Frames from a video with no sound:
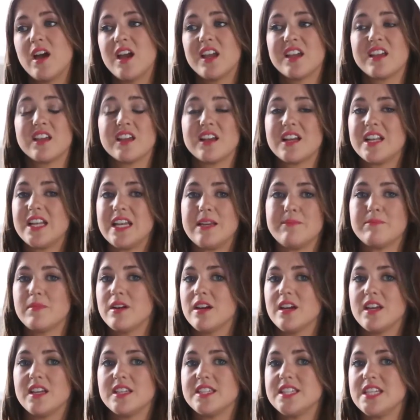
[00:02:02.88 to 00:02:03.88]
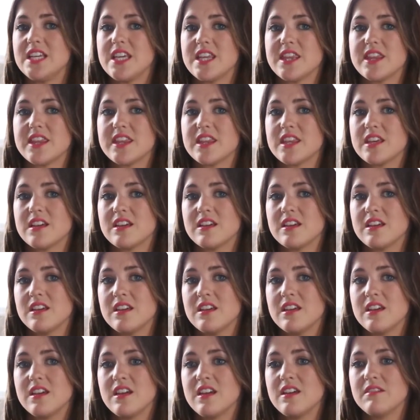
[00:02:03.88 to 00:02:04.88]
I can clean my teeth
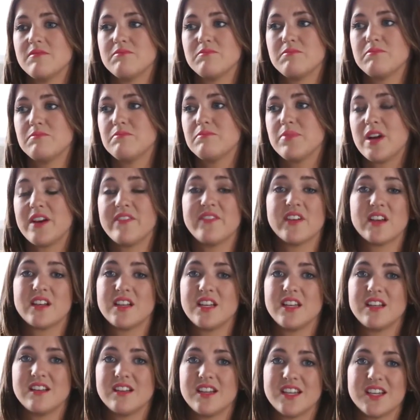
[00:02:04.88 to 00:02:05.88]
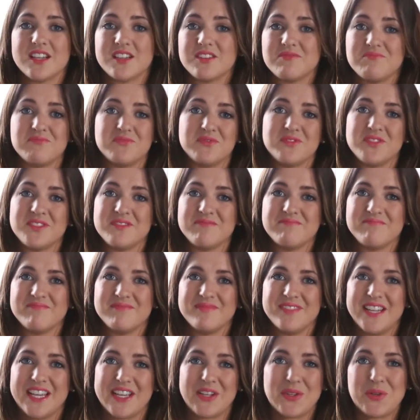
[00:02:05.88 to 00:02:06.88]
perfectly like
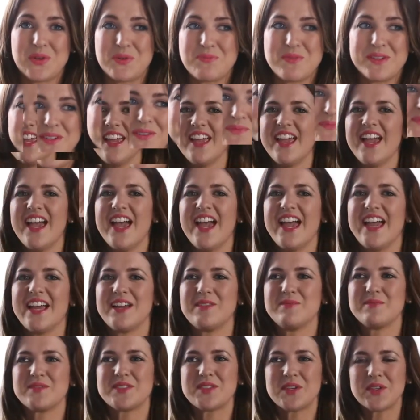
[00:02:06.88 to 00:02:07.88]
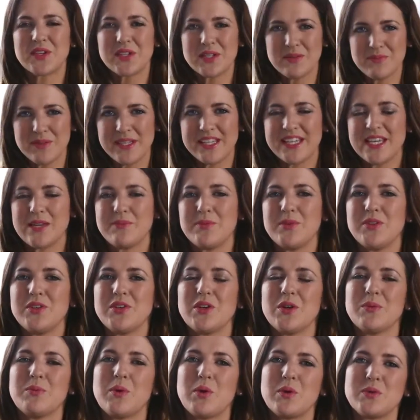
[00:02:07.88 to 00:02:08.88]
normal. And so I'm going to be keeping you
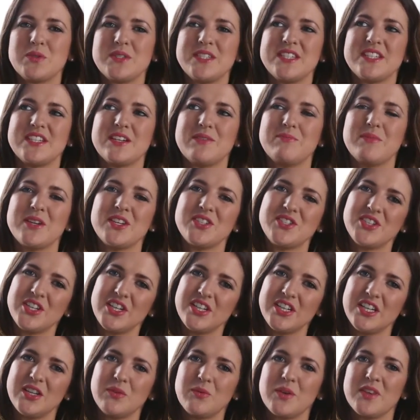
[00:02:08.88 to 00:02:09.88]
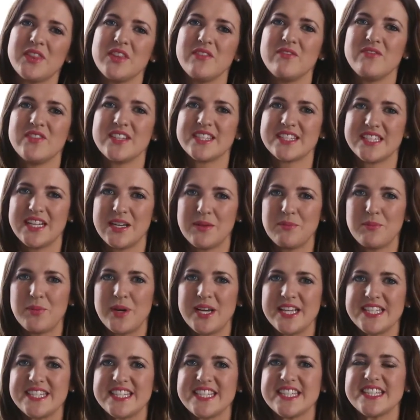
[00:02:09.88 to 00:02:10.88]
all posted on my journey with Invisalign
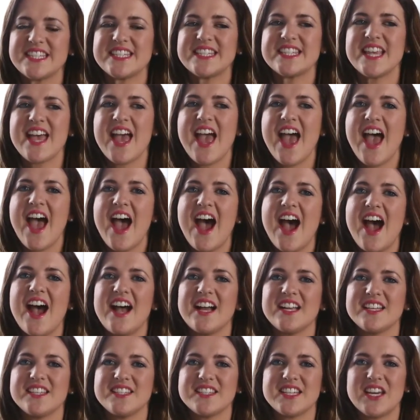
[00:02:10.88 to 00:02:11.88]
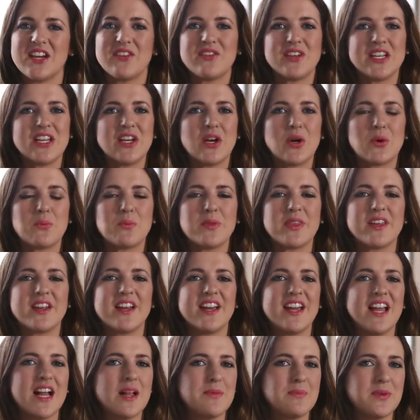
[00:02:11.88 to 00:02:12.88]
braces, and I really hope that
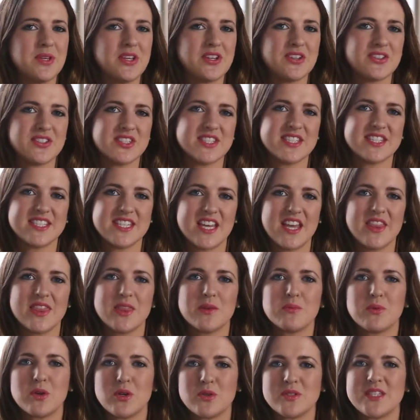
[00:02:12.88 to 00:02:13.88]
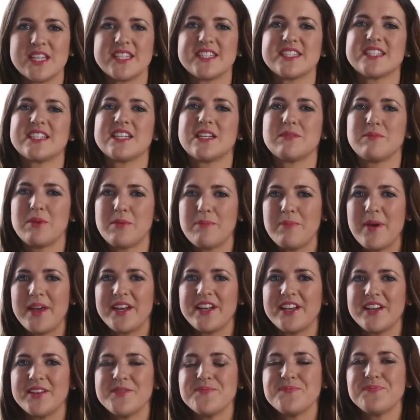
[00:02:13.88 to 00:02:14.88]
I help you understand the process a little bit
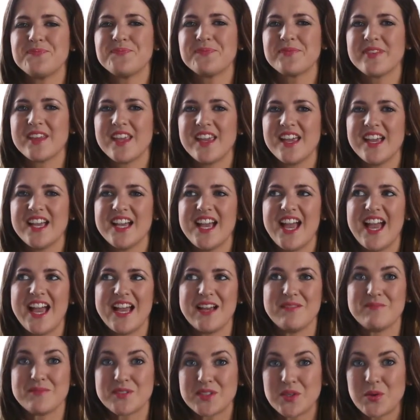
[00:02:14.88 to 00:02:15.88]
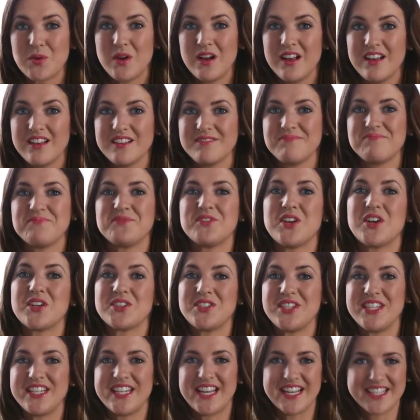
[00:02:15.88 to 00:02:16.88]
better. So I'll talk
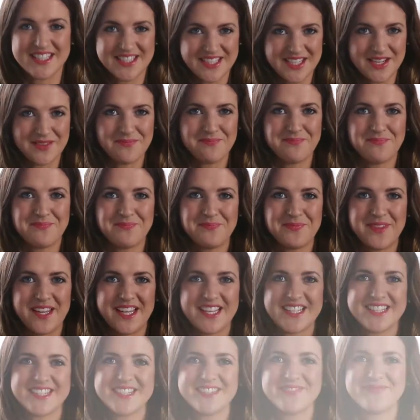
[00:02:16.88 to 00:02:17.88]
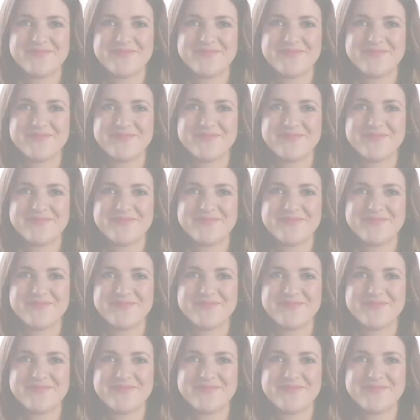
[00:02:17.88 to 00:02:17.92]
to you next time.